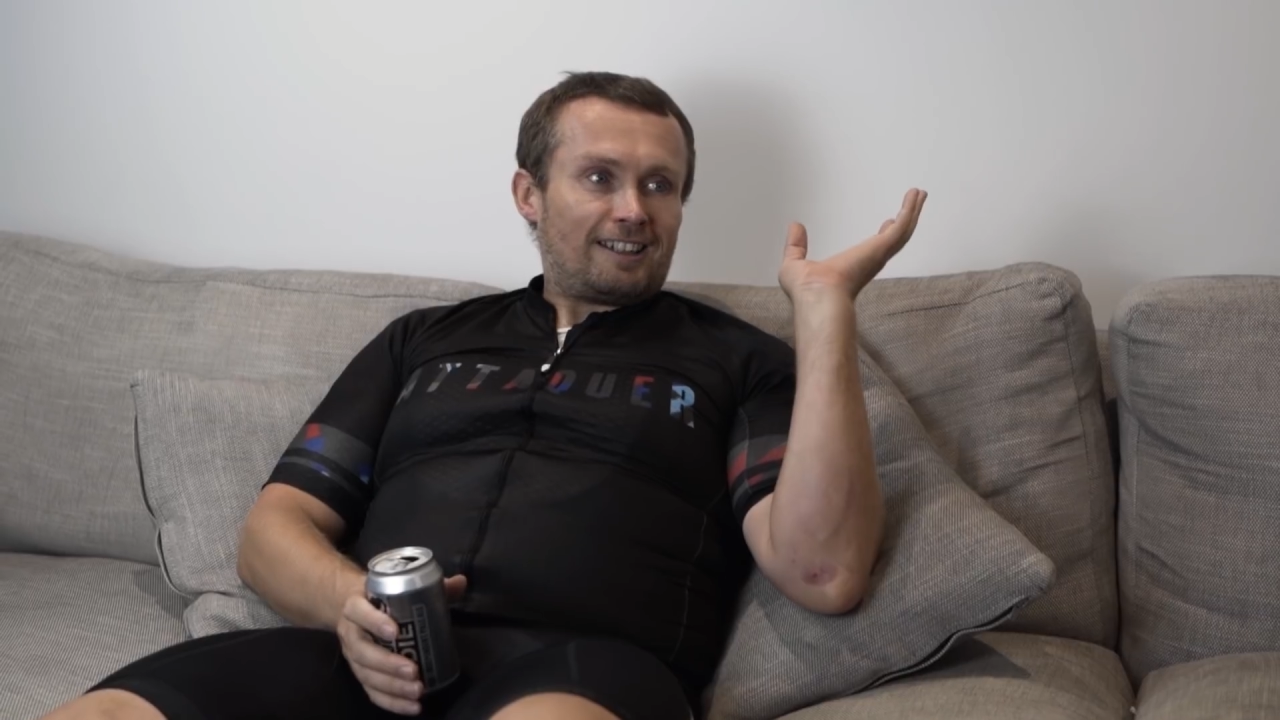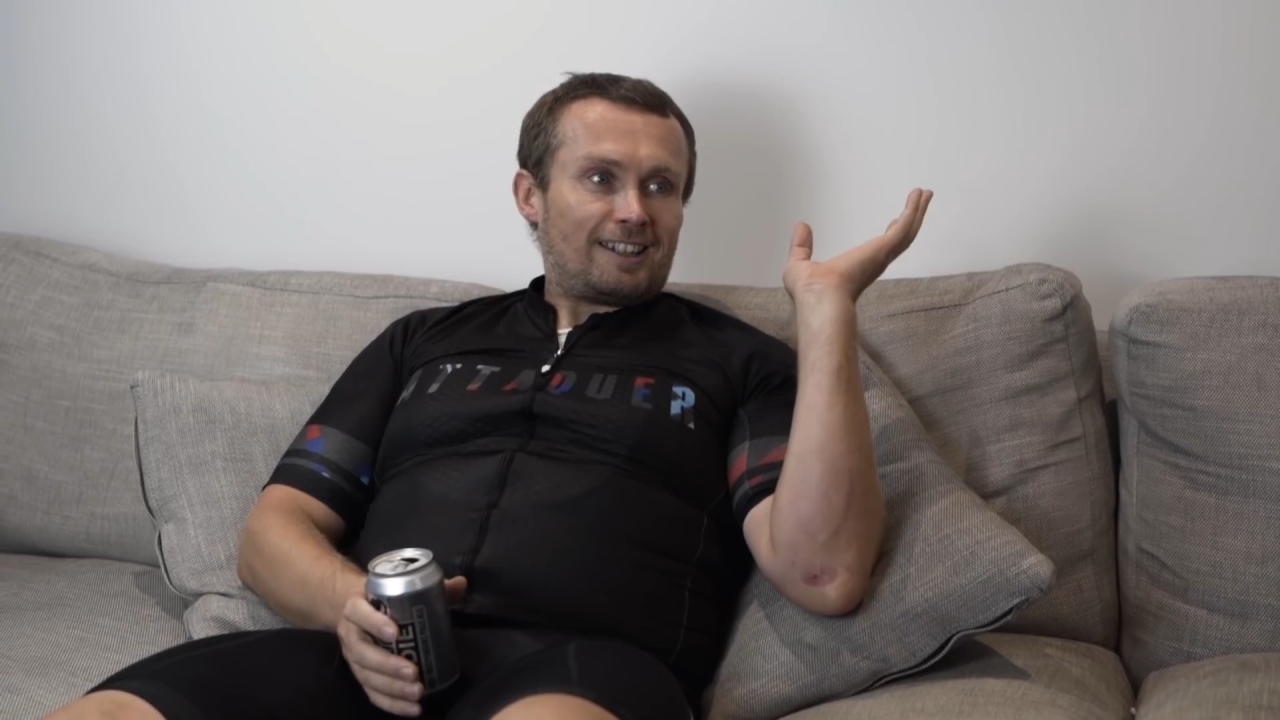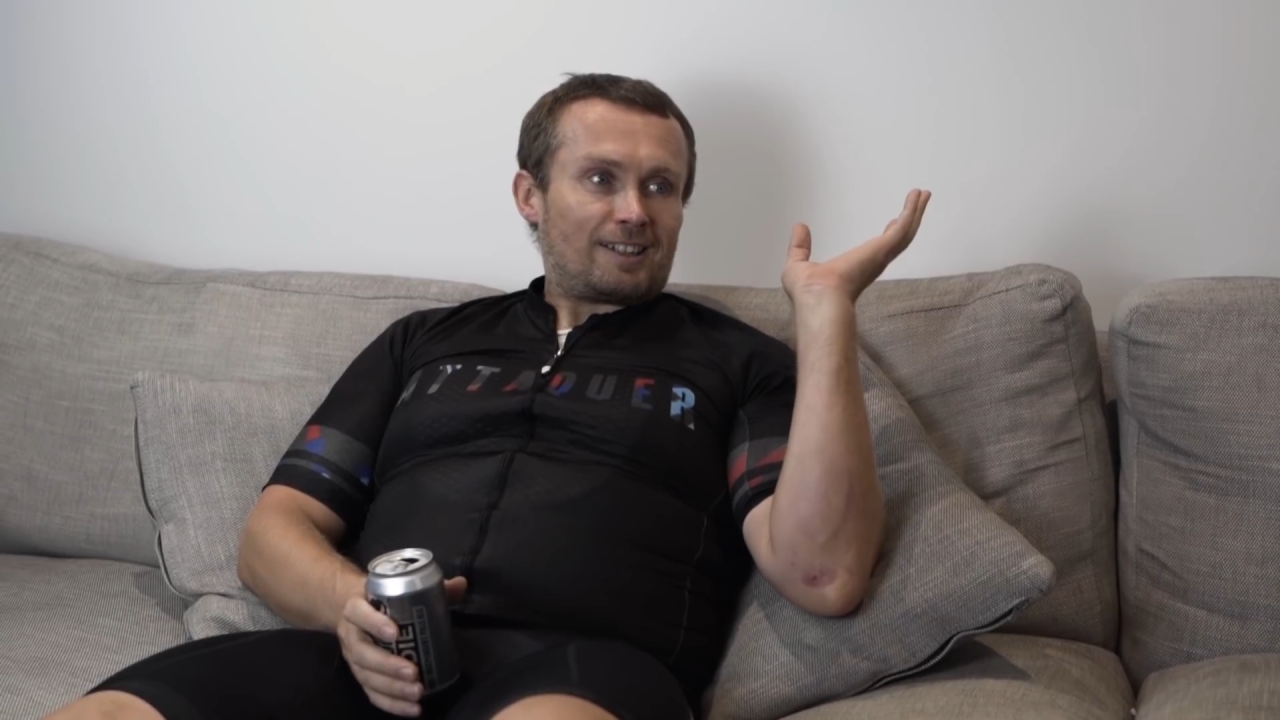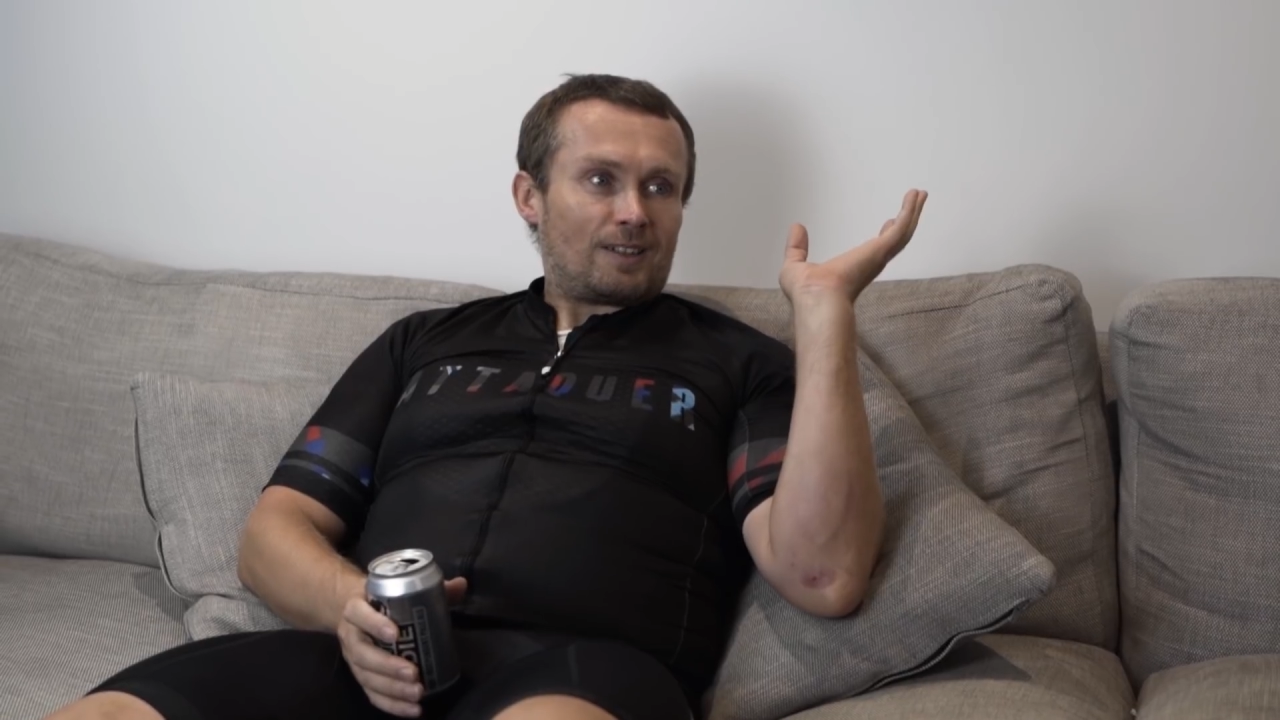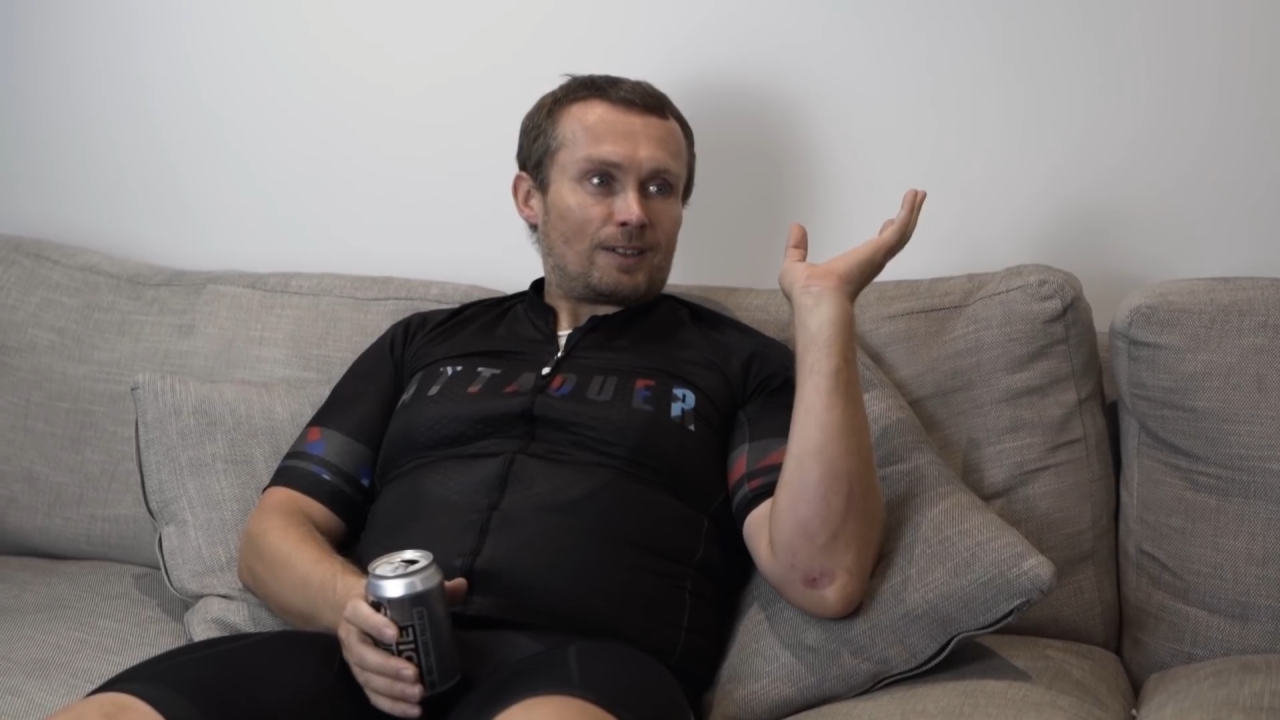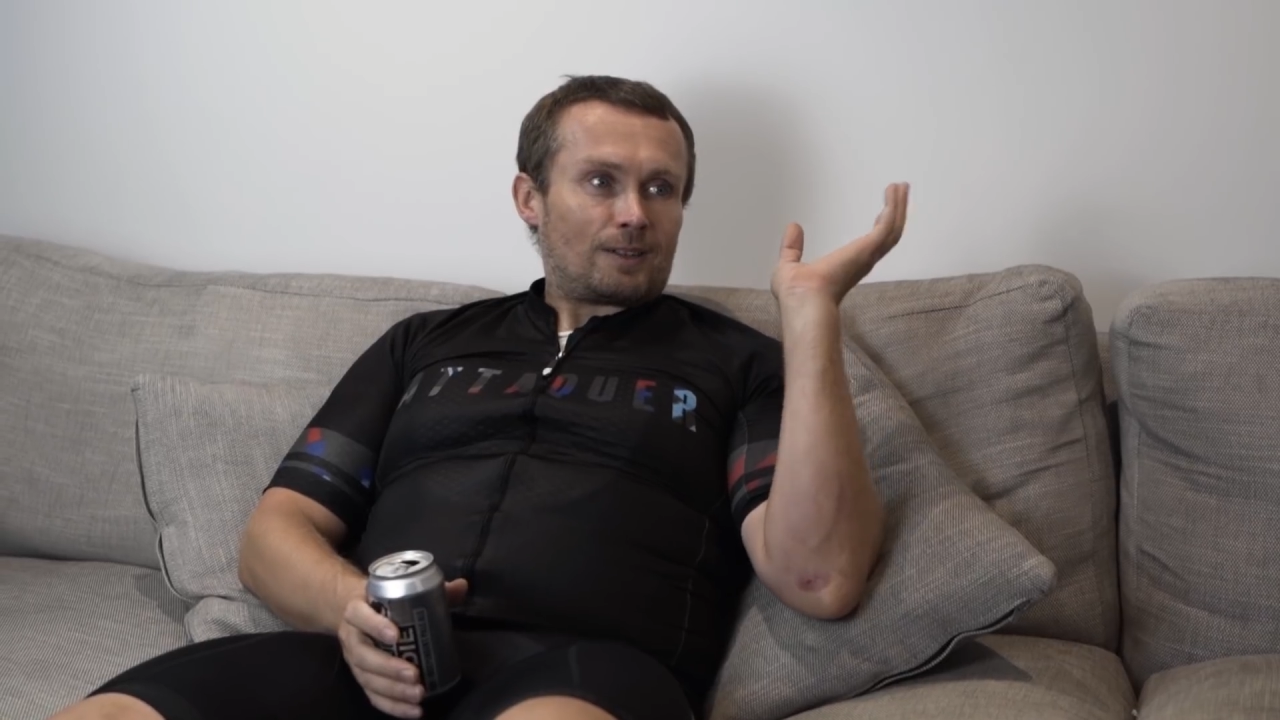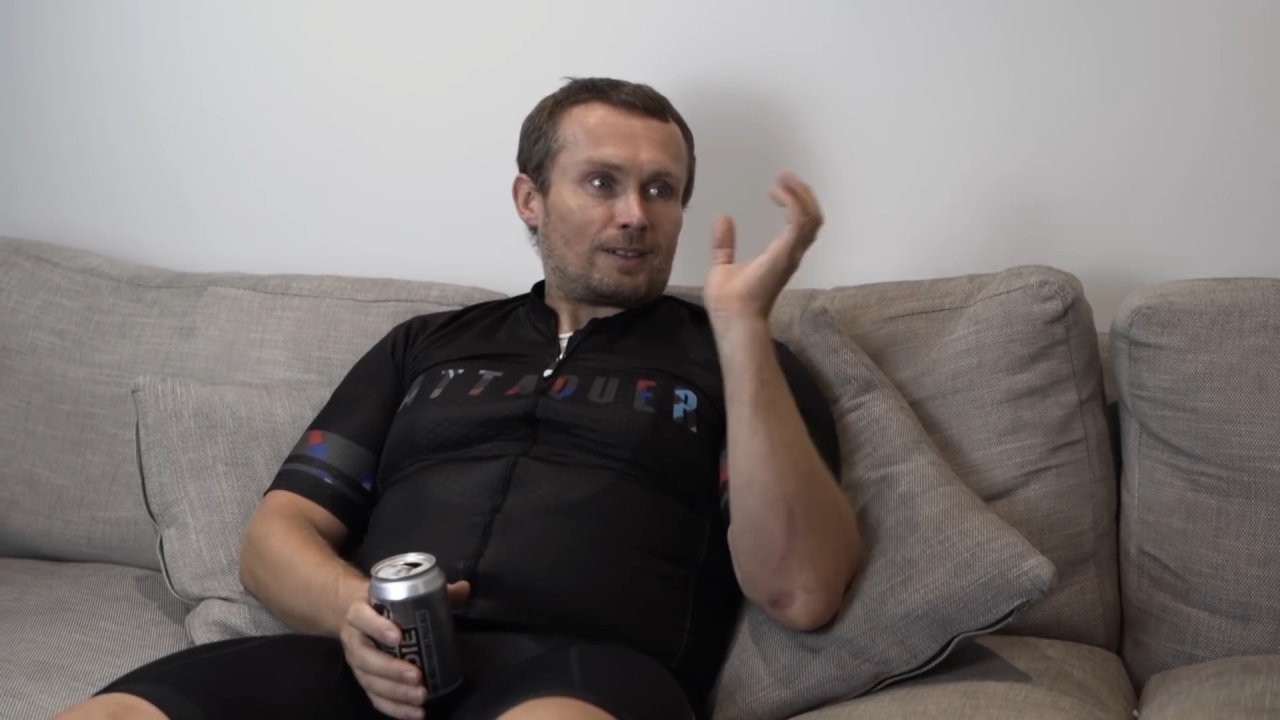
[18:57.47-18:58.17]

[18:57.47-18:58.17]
distance.